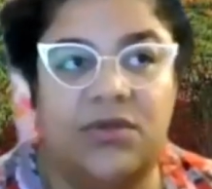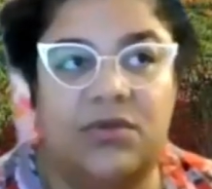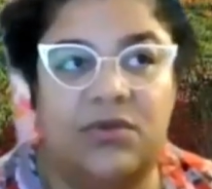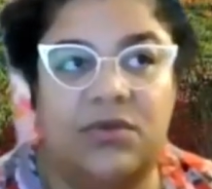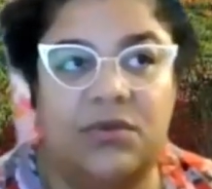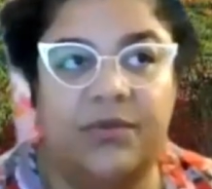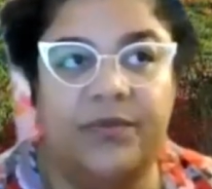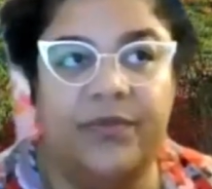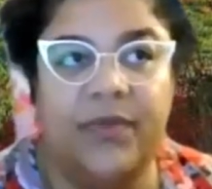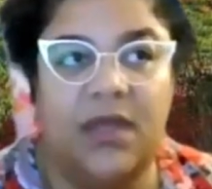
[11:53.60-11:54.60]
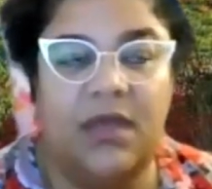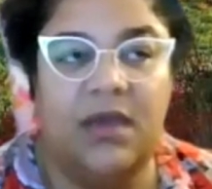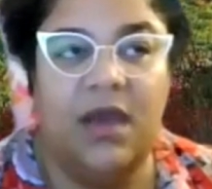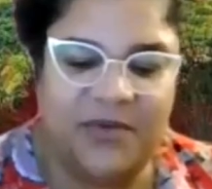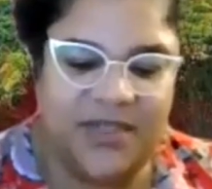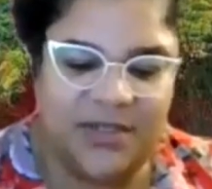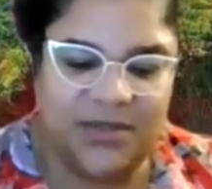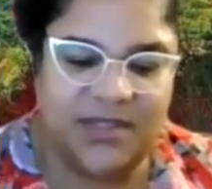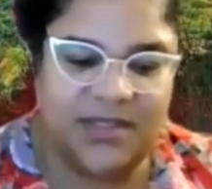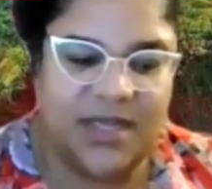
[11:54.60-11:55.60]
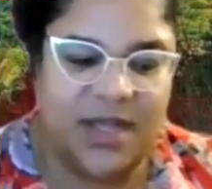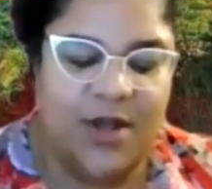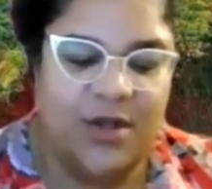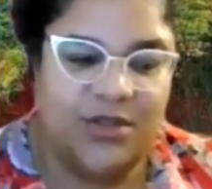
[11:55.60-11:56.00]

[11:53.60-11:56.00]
to dedicate resources